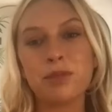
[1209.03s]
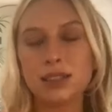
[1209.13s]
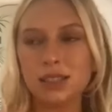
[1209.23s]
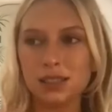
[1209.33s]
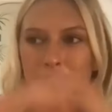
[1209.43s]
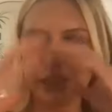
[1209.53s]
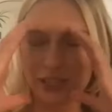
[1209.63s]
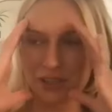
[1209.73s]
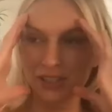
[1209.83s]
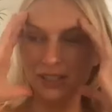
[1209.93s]
process is
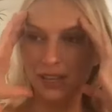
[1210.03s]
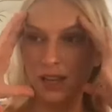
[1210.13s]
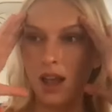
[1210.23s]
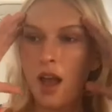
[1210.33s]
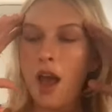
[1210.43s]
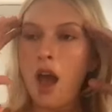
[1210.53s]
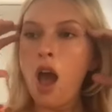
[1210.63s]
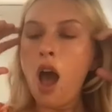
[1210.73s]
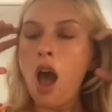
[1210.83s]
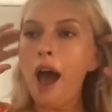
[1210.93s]
interesting.
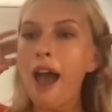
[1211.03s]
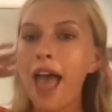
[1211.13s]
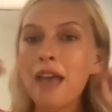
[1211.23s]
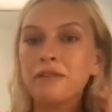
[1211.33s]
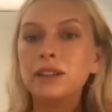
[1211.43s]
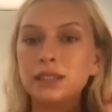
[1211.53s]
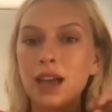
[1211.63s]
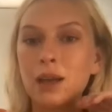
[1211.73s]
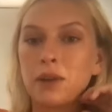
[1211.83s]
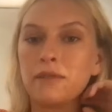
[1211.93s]
Every
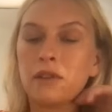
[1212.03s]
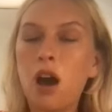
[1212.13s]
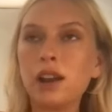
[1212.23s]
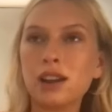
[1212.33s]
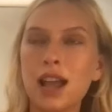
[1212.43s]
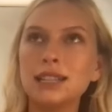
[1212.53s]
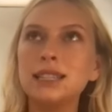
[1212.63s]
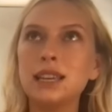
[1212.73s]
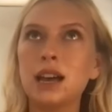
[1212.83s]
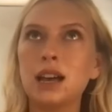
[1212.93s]
time I've got an
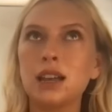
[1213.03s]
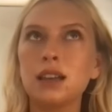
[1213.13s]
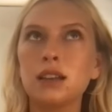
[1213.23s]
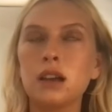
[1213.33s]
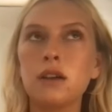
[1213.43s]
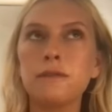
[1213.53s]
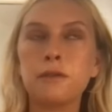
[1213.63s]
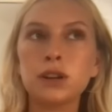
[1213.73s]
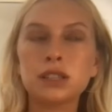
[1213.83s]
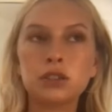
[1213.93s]
idea
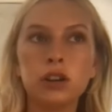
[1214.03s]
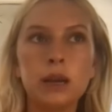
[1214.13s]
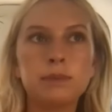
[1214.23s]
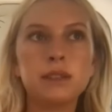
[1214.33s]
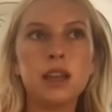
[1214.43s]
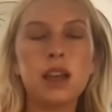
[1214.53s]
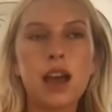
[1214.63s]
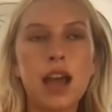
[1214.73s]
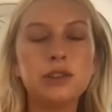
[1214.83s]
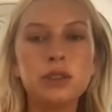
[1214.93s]
for a script,
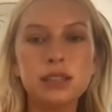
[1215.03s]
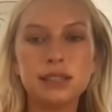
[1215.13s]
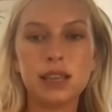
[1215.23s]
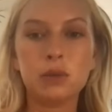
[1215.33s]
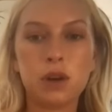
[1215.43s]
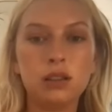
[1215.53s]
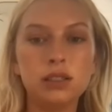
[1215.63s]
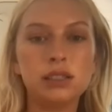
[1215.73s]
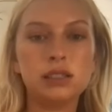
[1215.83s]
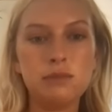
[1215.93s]
I do this thing where I'll
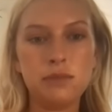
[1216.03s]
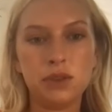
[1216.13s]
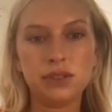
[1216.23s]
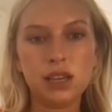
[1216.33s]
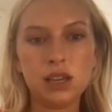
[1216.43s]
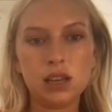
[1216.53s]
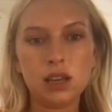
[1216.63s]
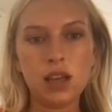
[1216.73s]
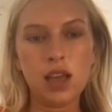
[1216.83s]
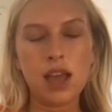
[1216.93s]
listen to music
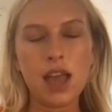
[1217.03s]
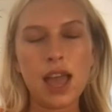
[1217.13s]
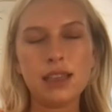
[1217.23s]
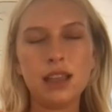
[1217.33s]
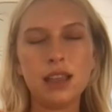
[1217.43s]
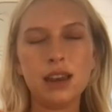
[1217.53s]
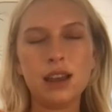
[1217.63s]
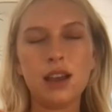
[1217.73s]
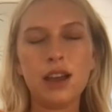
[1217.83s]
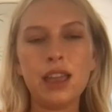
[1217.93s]
and then
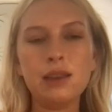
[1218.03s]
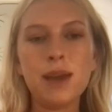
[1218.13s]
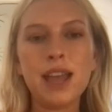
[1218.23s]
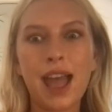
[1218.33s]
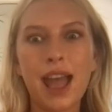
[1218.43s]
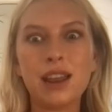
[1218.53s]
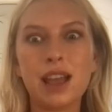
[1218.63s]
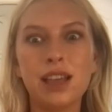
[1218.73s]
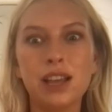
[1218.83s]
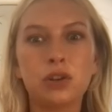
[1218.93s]
in my head, I
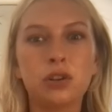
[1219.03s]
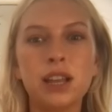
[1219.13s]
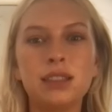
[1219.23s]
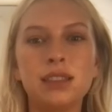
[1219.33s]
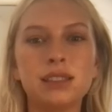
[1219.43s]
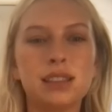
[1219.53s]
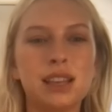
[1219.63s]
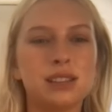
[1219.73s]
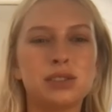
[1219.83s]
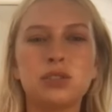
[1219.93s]
like create this
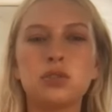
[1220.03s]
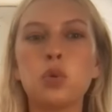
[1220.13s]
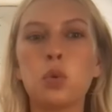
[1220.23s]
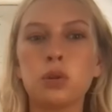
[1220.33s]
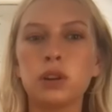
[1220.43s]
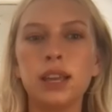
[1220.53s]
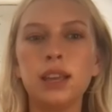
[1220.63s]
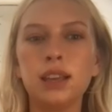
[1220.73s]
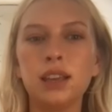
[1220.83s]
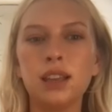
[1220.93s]
like story